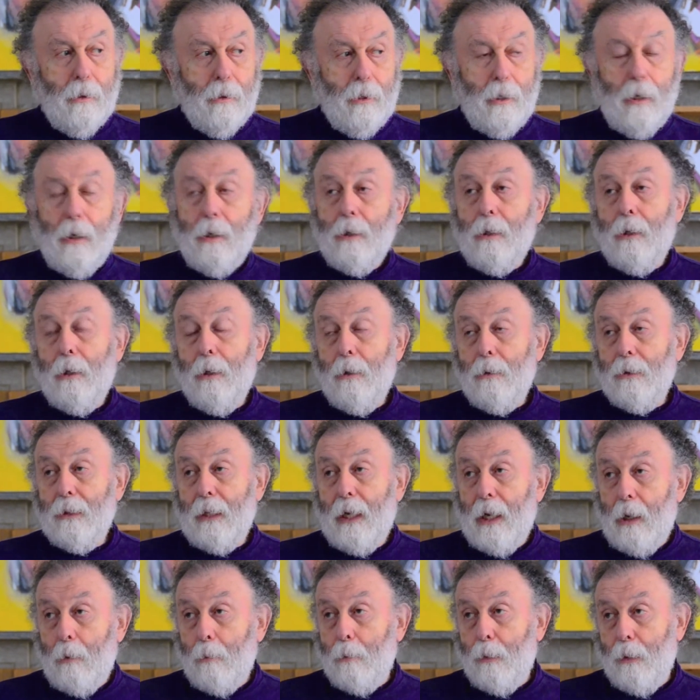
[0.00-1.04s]
God knows
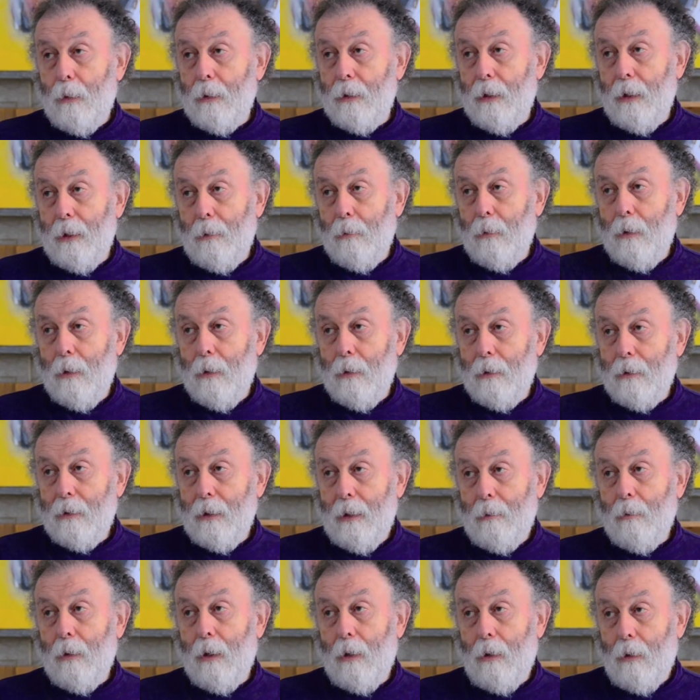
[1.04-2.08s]
how poor they were.
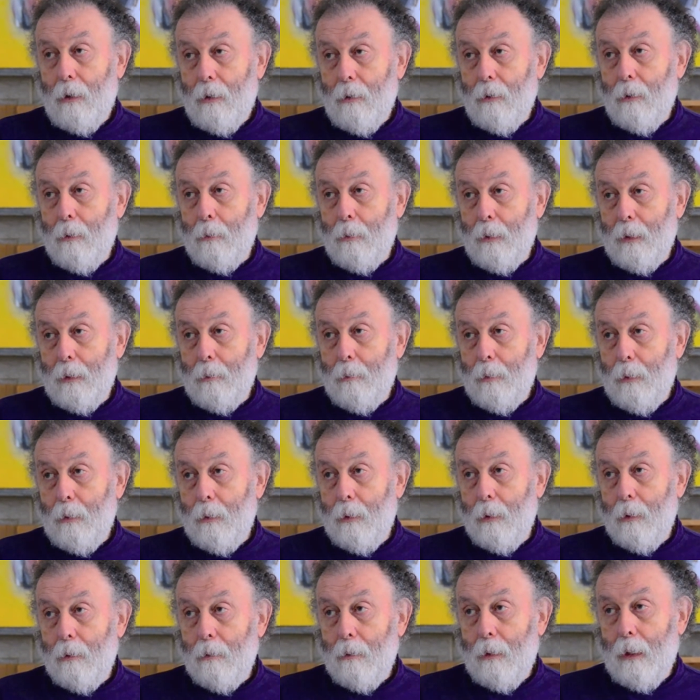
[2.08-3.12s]
They were horribly
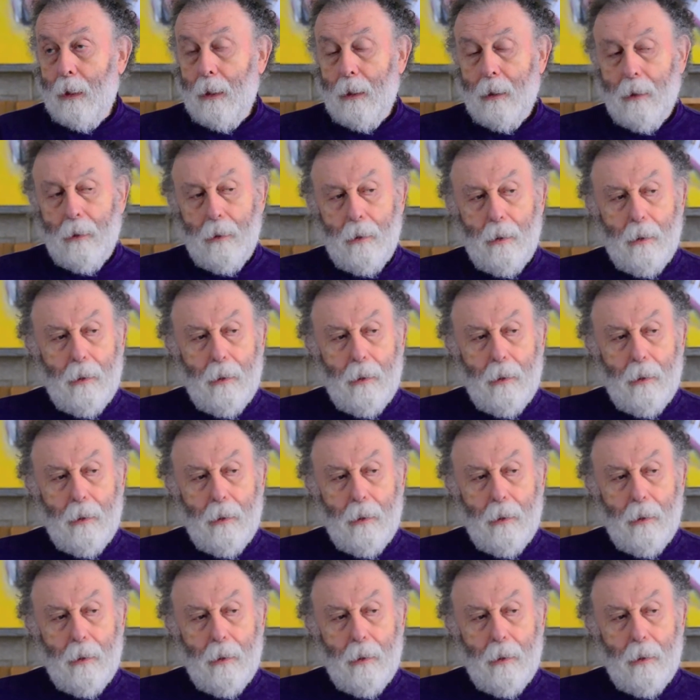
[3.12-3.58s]
poor, right?